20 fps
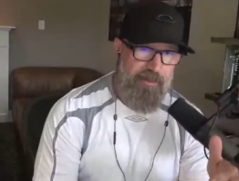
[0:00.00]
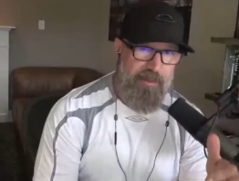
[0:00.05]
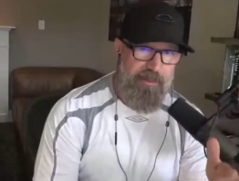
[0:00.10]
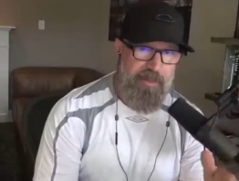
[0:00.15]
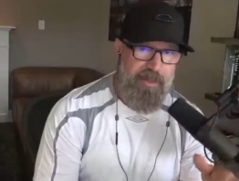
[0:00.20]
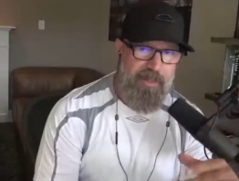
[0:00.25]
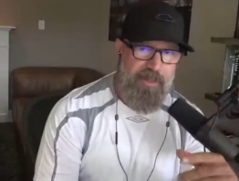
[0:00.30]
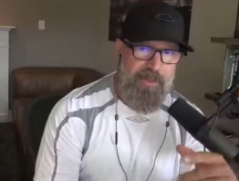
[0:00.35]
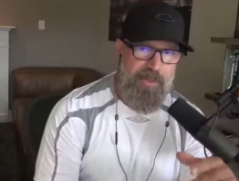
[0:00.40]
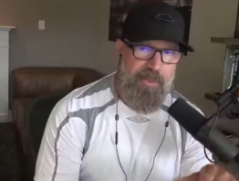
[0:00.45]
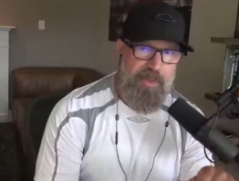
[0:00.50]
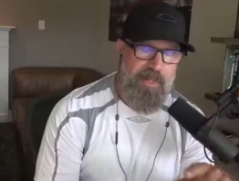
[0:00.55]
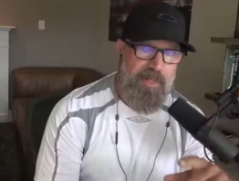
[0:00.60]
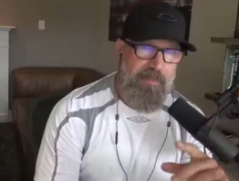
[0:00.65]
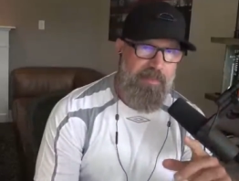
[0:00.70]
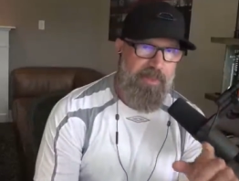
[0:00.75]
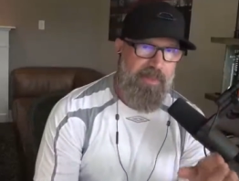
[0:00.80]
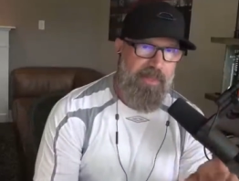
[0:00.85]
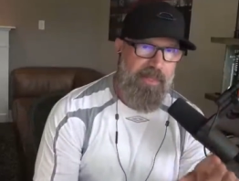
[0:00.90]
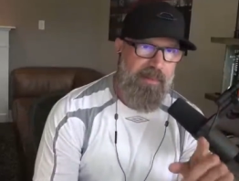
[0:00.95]
because when I
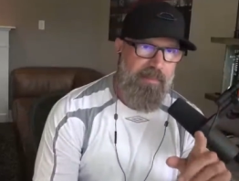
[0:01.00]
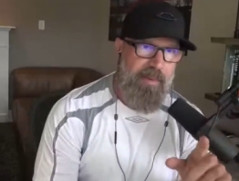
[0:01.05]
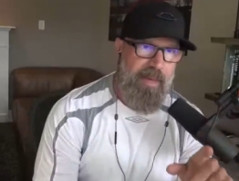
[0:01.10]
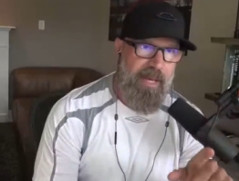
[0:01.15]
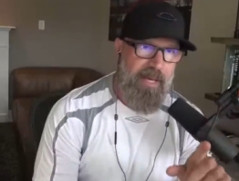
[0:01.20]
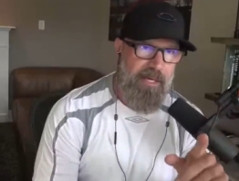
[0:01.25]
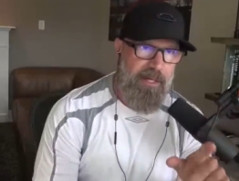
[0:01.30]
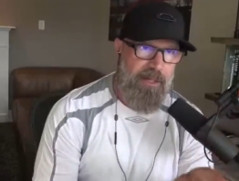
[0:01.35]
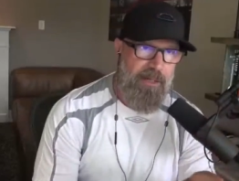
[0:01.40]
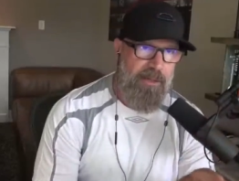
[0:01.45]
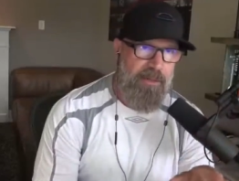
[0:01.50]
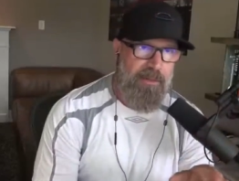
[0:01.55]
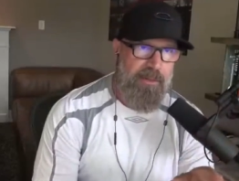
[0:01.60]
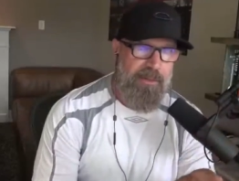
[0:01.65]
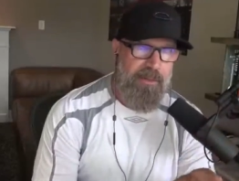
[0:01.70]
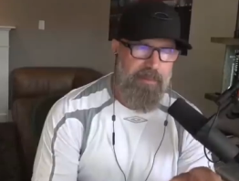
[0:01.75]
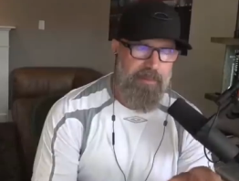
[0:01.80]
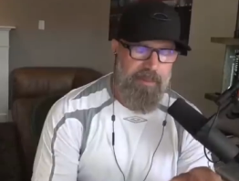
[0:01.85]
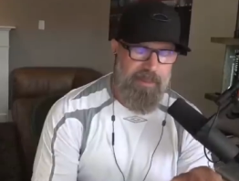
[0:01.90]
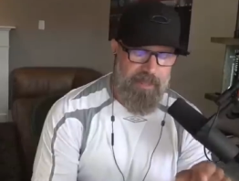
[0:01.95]
play back her little
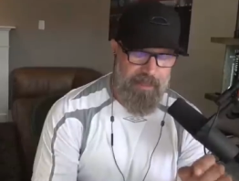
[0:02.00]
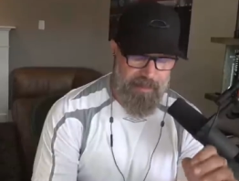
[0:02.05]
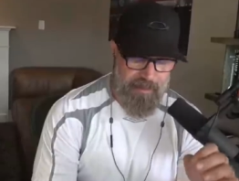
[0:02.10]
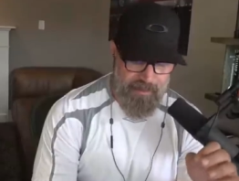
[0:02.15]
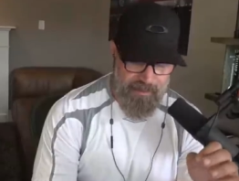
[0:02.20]
bit,